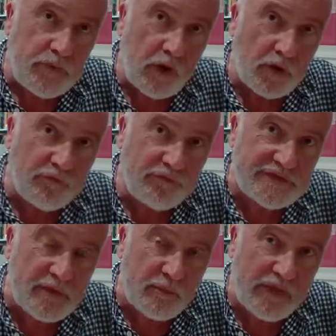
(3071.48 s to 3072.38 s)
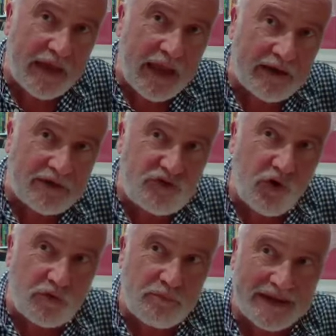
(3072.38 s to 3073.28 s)
not of some of the kind of
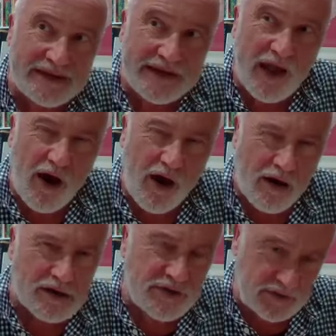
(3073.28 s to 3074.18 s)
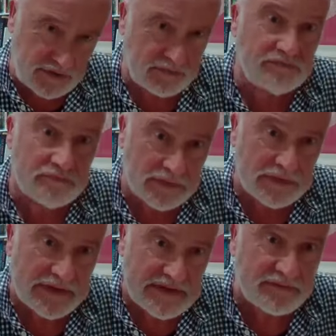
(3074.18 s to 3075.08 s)
dogmatic, harsh
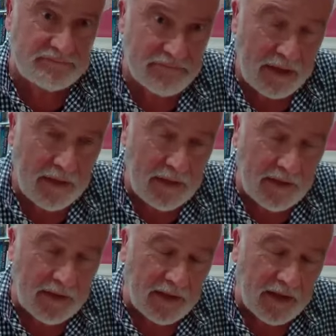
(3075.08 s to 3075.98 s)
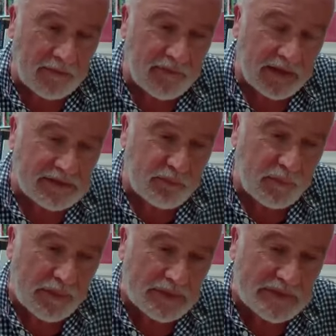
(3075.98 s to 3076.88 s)
religion uh, that
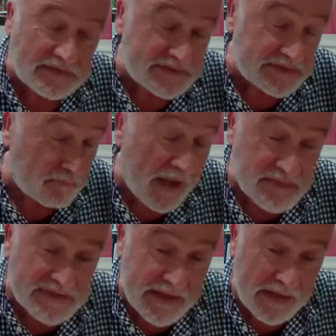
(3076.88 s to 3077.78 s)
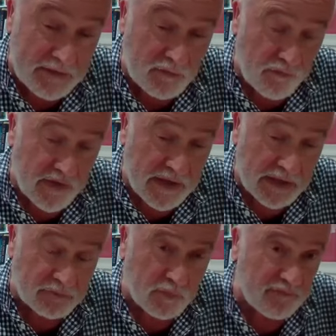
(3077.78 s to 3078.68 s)
well, uh, sometimes in, in, Northern
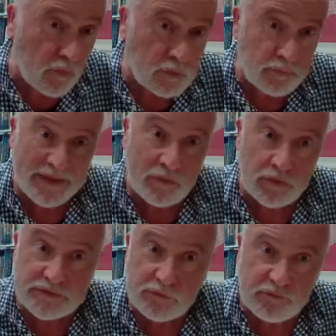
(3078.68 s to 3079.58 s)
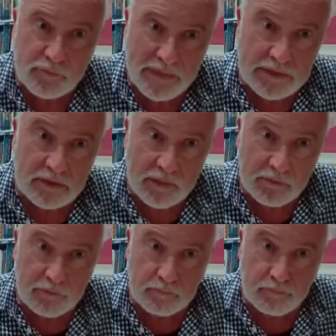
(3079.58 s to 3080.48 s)
Ireland we've all been all too familiar
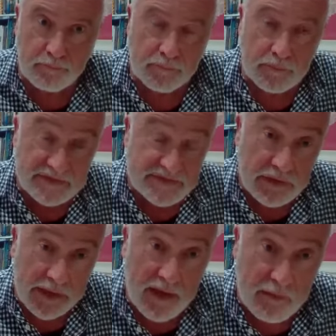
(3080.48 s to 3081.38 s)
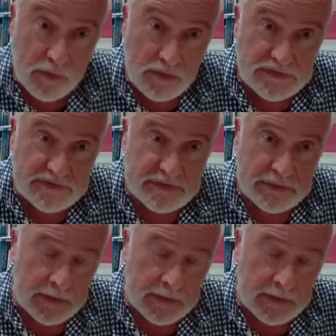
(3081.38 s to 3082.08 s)
with, and certainly I was,